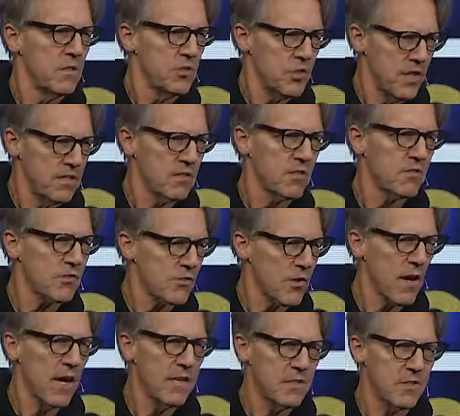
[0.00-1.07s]
Jesus, Jesus
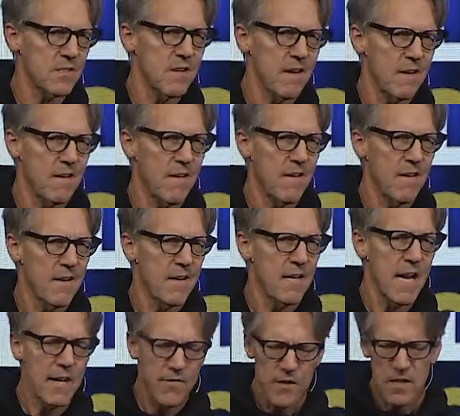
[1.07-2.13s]
Christ.
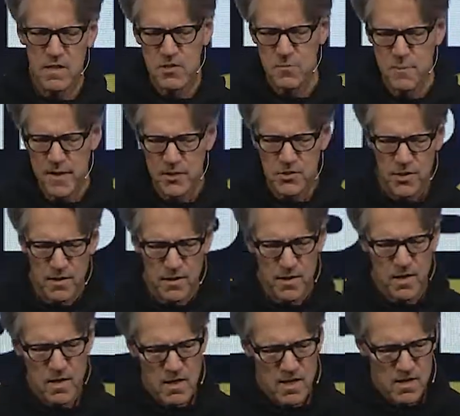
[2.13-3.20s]
David is mentioned
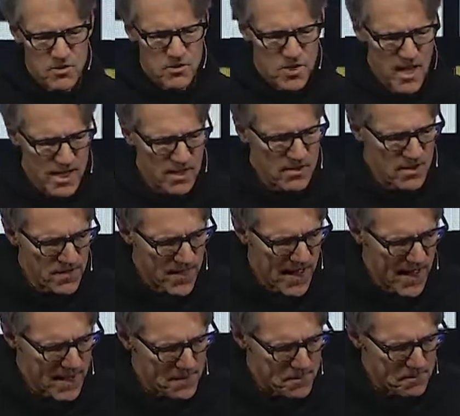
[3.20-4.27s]
second to
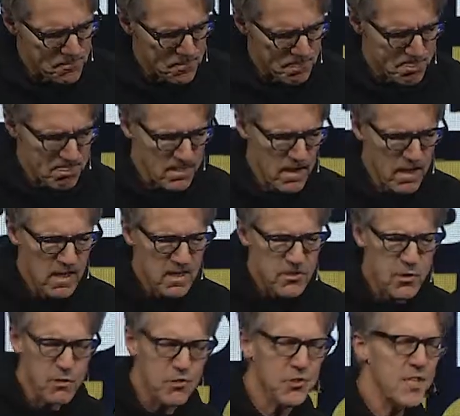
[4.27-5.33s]
that.
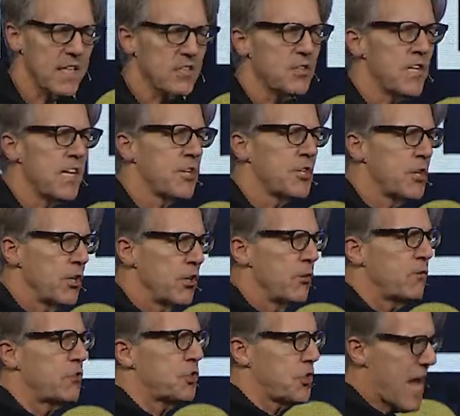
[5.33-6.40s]
So
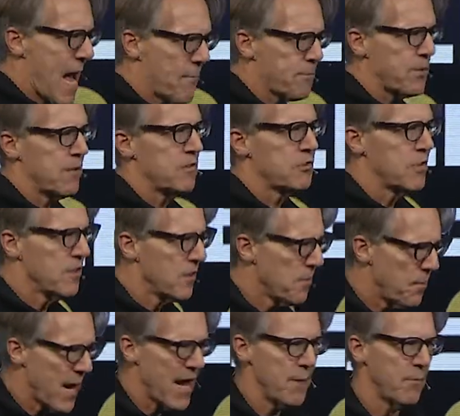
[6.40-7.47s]
sixty-two chapters in the
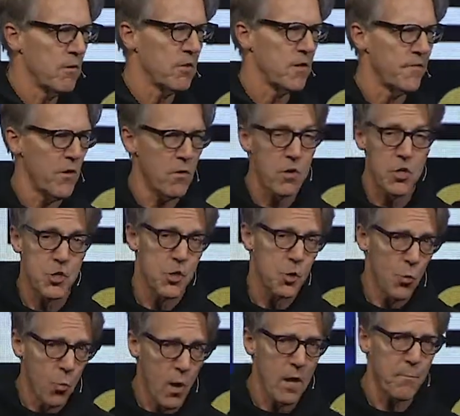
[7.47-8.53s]
Bible devoted to
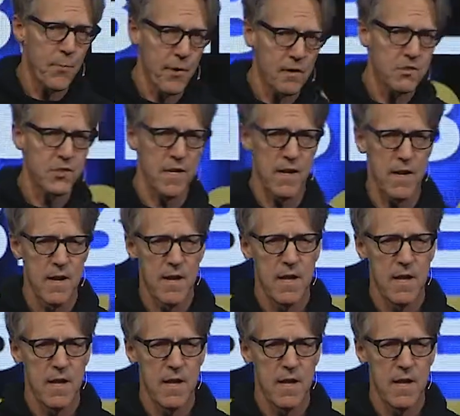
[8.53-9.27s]
one person.